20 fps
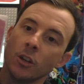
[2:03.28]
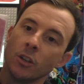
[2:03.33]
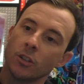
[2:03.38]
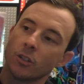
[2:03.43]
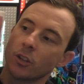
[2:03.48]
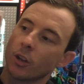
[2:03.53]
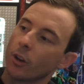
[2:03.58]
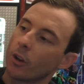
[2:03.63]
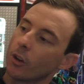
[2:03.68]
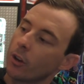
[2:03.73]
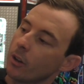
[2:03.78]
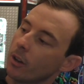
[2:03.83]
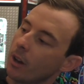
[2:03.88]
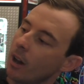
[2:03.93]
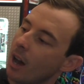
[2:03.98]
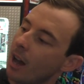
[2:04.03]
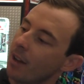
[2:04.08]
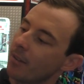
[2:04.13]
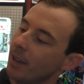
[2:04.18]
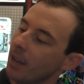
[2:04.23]
so
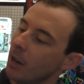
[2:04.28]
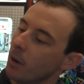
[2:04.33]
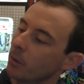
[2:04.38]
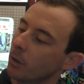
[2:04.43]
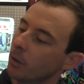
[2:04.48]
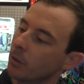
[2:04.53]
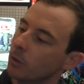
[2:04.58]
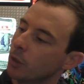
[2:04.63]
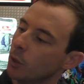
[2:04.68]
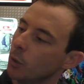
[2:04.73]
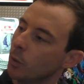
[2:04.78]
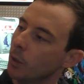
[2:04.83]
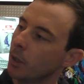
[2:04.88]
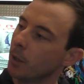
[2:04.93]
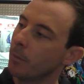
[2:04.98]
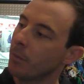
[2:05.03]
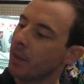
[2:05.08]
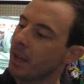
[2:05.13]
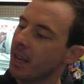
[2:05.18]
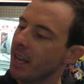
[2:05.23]
I've held on to
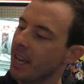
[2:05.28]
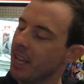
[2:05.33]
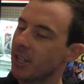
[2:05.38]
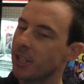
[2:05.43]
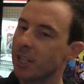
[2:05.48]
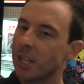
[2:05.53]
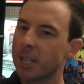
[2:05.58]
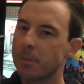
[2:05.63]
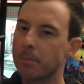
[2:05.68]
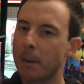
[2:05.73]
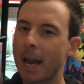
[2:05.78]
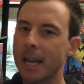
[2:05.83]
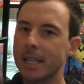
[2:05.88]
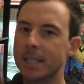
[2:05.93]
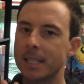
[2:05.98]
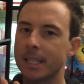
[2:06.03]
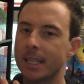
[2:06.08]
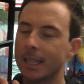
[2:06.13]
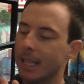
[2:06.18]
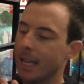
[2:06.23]
it. It's just
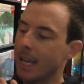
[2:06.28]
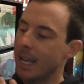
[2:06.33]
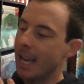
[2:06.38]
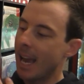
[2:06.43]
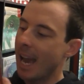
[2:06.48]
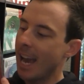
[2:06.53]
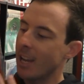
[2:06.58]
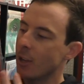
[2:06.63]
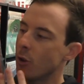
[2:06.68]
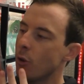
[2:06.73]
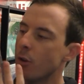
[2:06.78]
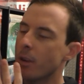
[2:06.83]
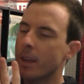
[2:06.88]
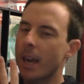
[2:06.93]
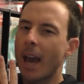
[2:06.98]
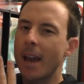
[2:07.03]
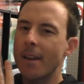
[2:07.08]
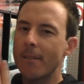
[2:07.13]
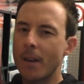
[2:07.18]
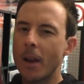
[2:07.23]
basically a
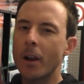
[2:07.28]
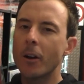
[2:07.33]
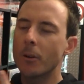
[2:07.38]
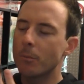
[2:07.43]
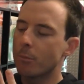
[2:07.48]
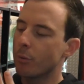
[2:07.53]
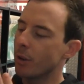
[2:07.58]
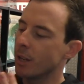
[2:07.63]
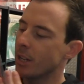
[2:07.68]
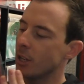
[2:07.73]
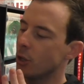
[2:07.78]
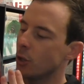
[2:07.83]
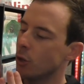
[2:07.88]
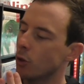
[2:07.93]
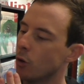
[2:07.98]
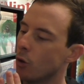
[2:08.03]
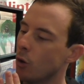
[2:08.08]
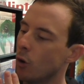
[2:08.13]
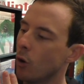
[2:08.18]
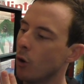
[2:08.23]
UK variant, I'm pretty
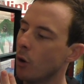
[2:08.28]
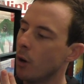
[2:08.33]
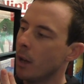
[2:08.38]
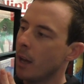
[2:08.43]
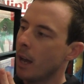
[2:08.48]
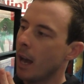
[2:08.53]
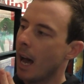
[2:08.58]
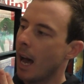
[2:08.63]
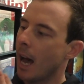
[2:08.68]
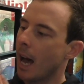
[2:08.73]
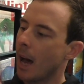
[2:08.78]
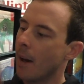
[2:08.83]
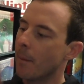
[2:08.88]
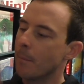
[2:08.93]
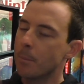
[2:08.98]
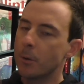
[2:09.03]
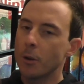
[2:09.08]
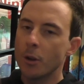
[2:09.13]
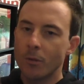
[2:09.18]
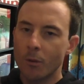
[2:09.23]
sure.
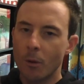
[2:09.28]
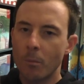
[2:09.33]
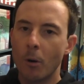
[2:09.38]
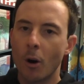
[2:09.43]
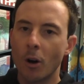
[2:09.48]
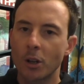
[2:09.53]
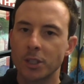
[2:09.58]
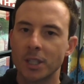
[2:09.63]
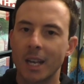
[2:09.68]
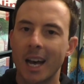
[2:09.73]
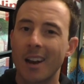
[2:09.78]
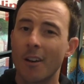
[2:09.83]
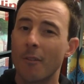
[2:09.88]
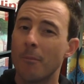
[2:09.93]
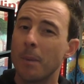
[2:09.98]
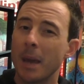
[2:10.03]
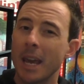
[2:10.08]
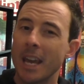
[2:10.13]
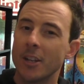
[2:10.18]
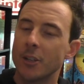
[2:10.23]
Beautiful box art
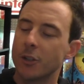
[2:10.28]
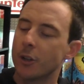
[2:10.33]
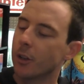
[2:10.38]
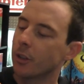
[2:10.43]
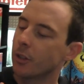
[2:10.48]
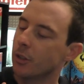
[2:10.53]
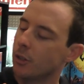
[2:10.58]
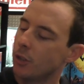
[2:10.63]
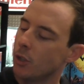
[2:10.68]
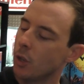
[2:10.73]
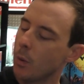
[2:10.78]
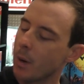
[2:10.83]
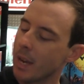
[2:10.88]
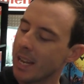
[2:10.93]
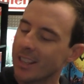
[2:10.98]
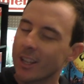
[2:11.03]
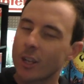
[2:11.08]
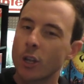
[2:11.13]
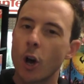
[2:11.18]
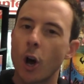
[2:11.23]
of Banjo
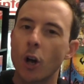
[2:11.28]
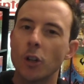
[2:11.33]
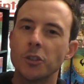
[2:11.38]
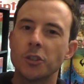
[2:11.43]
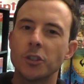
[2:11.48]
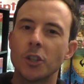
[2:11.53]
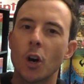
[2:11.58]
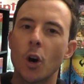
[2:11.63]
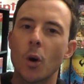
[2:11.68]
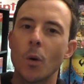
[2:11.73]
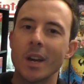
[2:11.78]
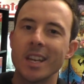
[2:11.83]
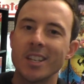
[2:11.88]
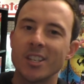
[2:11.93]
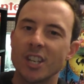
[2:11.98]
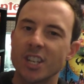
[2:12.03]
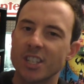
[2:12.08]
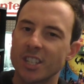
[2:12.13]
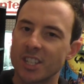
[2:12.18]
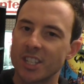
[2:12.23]
Kazooie. The console
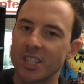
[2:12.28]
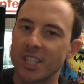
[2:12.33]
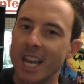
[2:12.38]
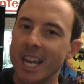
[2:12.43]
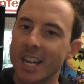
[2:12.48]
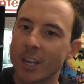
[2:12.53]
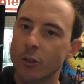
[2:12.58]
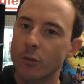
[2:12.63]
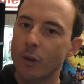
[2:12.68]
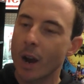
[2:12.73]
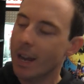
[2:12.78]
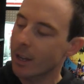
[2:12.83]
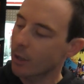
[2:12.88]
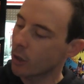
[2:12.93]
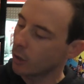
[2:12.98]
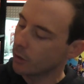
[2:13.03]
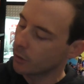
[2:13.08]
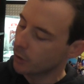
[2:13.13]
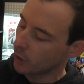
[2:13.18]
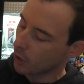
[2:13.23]
is just a standard grey
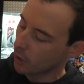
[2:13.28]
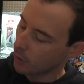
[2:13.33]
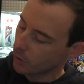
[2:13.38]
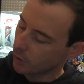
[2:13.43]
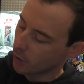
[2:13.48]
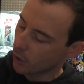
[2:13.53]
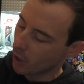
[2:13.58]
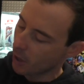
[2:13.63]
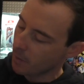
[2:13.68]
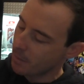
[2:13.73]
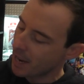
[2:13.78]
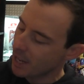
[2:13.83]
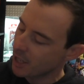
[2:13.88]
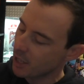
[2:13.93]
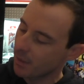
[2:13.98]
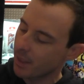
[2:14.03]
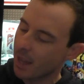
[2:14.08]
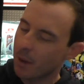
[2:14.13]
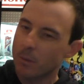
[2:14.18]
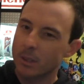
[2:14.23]
console, so
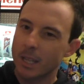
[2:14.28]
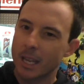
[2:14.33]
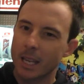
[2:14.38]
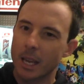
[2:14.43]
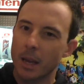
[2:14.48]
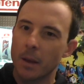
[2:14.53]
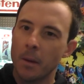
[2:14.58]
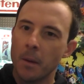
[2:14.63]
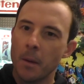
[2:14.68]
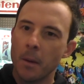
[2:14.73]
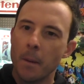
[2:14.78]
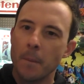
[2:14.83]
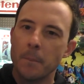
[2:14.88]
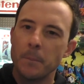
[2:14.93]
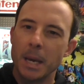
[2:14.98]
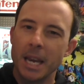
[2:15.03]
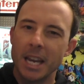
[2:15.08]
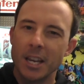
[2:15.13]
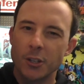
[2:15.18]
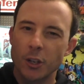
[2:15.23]
imagine if that was like a
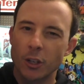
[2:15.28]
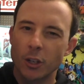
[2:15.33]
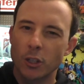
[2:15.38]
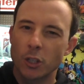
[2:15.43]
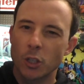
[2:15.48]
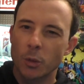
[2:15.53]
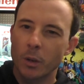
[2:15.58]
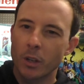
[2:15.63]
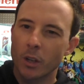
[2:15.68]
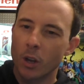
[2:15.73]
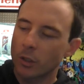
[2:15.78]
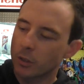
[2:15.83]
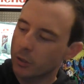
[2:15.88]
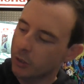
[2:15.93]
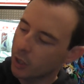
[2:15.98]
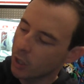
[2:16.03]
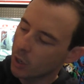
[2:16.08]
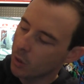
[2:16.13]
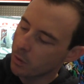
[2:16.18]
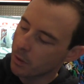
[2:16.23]
Banjo Kazooie
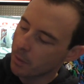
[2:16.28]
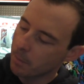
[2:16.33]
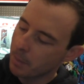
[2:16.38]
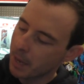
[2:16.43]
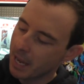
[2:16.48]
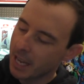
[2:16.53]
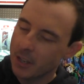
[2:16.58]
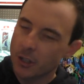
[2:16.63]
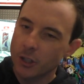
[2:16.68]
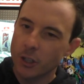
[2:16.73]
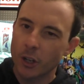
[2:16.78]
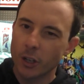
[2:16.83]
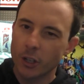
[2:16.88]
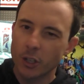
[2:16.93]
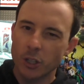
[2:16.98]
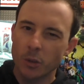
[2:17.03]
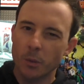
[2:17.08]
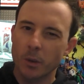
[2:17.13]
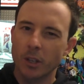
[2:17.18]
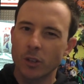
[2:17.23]
console with a Banjo
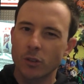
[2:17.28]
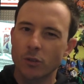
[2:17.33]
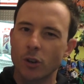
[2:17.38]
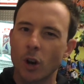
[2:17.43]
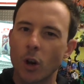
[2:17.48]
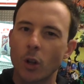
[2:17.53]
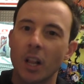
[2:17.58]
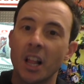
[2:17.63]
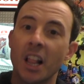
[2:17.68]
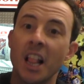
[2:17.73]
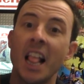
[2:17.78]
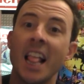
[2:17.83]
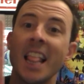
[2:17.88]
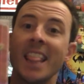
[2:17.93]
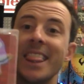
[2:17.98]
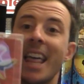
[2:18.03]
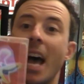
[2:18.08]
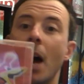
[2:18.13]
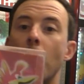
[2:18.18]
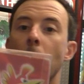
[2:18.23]
Kazooie controller.
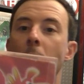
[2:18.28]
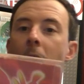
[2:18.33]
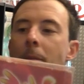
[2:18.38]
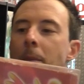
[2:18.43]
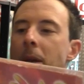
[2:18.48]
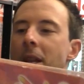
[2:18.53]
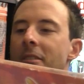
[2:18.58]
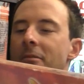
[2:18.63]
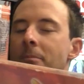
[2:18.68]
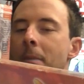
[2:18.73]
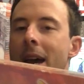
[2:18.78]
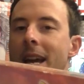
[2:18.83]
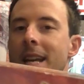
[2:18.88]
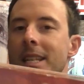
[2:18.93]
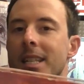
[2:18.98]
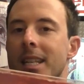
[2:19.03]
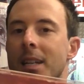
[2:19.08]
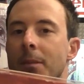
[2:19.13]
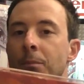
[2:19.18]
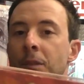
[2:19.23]
That would have been
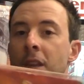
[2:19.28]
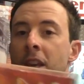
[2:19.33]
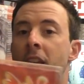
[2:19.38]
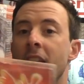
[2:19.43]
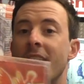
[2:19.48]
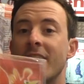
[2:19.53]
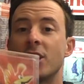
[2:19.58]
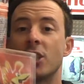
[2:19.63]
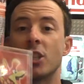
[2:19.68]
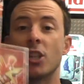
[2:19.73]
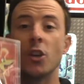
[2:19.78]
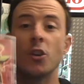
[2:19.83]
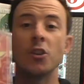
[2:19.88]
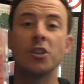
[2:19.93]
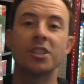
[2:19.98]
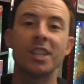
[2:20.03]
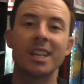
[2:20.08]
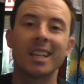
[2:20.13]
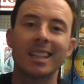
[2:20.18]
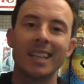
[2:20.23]
amazing.
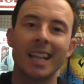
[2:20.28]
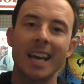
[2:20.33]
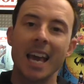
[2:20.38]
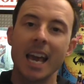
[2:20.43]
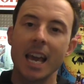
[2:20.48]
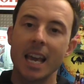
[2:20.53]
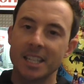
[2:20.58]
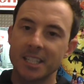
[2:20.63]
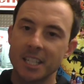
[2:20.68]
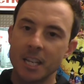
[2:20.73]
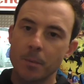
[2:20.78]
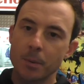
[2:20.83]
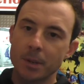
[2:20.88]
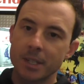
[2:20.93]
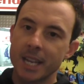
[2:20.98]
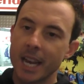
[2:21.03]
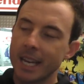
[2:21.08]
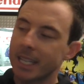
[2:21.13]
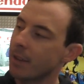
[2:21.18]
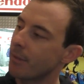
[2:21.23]
Excuse the glare, it's in a
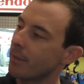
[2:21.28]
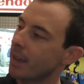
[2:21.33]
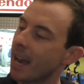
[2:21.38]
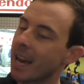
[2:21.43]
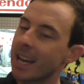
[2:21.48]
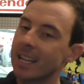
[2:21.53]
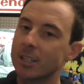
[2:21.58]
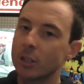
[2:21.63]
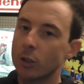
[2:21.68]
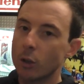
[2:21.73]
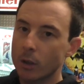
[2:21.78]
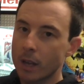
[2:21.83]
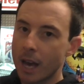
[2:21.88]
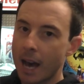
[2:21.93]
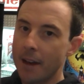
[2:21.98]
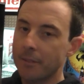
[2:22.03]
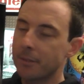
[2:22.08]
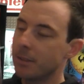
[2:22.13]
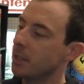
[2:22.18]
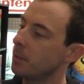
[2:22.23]
protective case, look
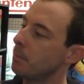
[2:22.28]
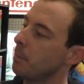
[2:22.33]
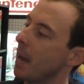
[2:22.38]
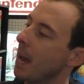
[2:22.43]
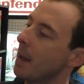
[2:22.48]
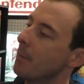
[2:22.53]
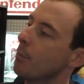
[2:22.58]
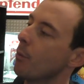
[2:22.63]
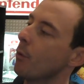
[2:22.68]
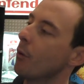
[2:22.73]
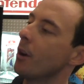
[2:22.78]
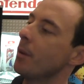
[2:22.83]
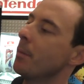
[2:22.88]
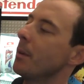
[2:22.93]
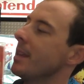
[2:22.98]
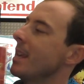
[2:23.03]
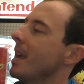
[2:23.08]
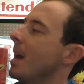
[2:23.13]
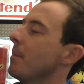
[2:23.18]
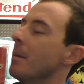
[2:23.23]
after this bad boy.
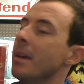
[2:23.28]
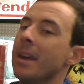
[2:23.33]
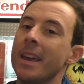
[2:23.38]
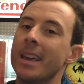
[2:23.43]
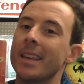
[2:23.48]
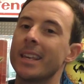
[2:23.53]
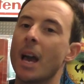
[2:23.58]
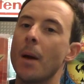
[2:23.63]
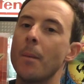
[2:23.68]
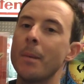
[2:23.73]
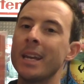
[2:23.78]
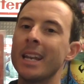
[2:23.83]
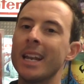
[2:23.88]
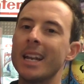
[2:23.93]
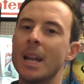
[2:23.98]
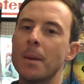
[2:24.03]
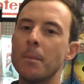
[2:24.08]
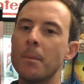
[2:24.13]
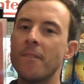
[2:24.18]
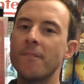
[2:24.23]
But yep, coming in
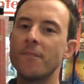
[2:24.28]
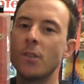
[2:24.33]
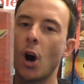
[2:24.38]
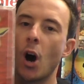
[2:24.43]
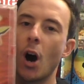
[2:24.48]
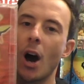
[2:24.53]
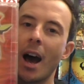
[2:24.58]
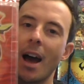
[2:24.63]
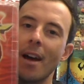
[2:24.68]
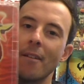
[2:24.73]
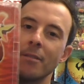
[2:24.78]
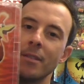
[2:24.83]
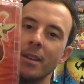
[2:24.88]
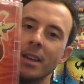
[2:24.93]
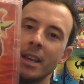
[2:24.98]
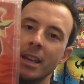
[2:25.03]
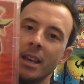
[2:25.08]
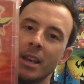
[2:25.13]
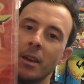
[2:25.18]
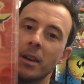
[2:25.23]
at number 5
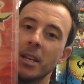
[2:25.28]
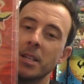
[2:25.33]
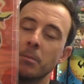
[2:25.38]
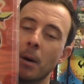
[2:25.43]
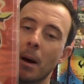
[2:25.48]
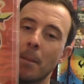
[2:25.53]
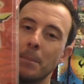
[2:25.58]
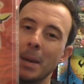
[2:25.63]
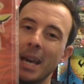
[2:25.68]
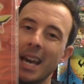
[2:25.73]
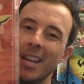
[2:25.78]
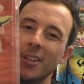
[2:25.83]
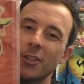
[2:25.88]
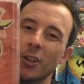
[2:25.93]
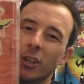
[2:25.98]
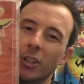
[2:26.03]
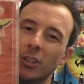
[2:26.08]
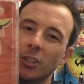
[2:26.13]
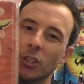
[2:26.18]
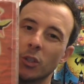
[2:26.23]
is my
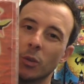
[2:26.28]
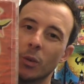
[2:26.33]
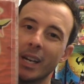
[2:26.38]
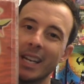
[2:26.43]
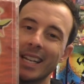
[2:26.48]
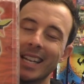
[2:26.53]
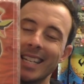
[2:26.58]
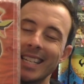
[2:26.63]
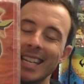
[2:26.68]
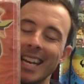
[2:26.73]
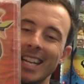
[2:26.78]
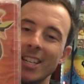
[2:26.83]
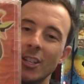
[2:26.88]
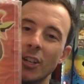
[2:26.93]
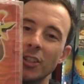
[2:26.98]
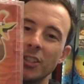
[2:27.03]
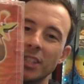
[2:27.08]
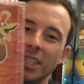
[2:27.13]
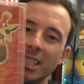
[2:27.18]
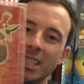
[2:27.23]
Banjo Kazooie
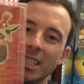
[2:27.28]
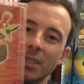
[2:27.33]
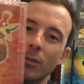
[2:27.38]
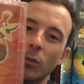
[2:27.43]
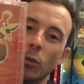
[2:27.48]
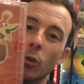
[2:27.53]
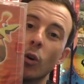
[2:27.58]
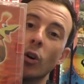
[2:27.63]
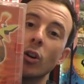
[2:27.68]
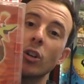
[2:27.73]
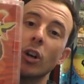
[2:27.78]
Nintendo 64